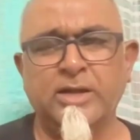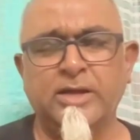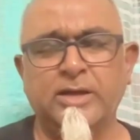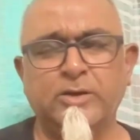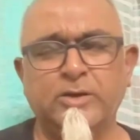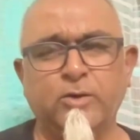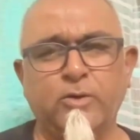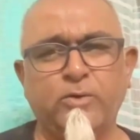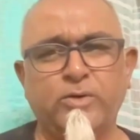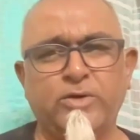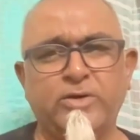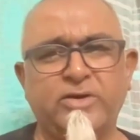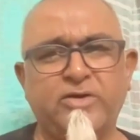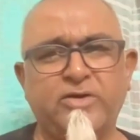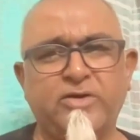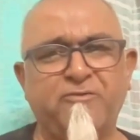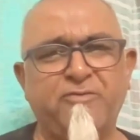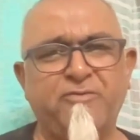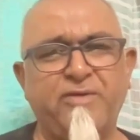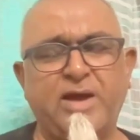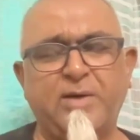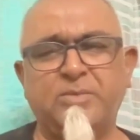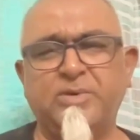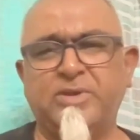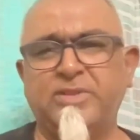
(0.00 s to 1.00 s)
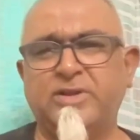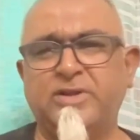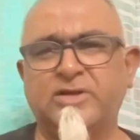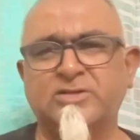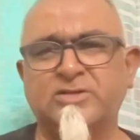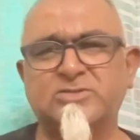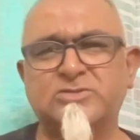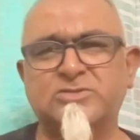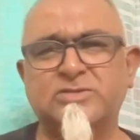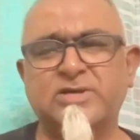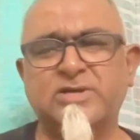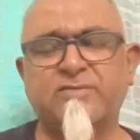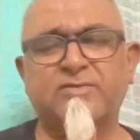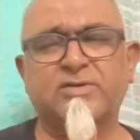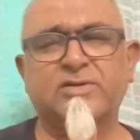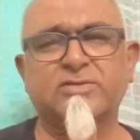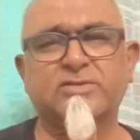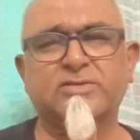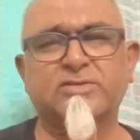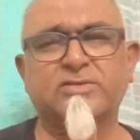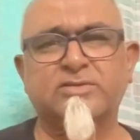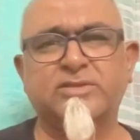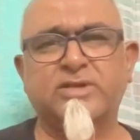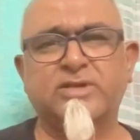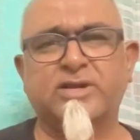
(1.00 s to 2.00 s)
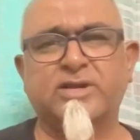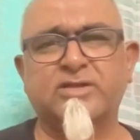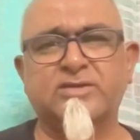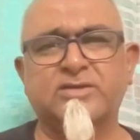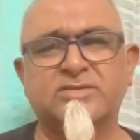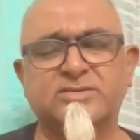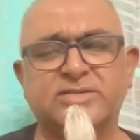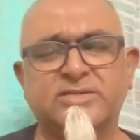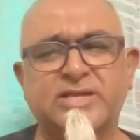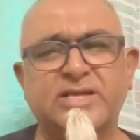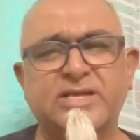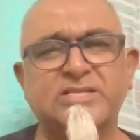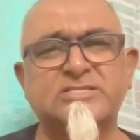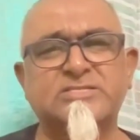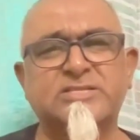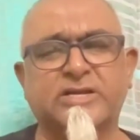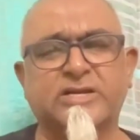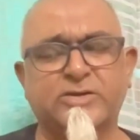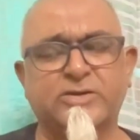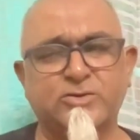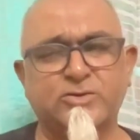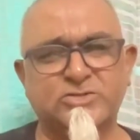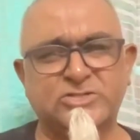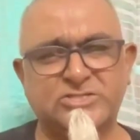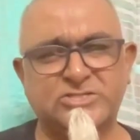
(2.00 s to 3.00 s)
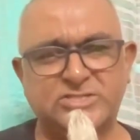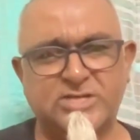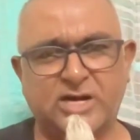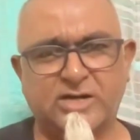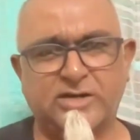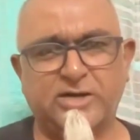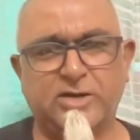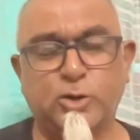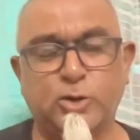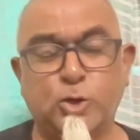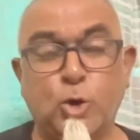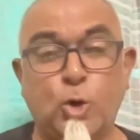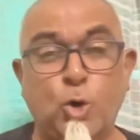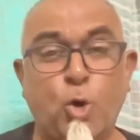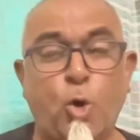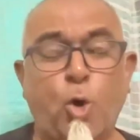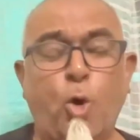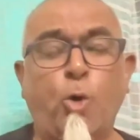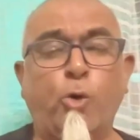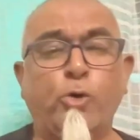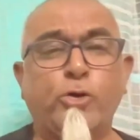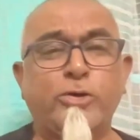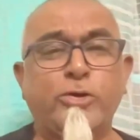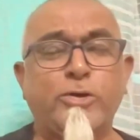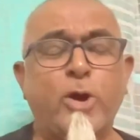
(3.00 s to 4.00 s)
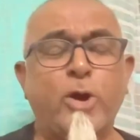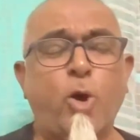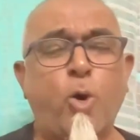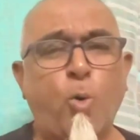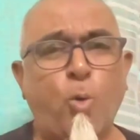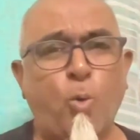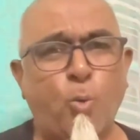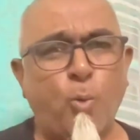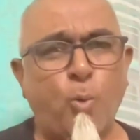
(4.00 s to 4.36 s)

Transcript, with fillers: you know, in your family. There are several there are things that you started. Go your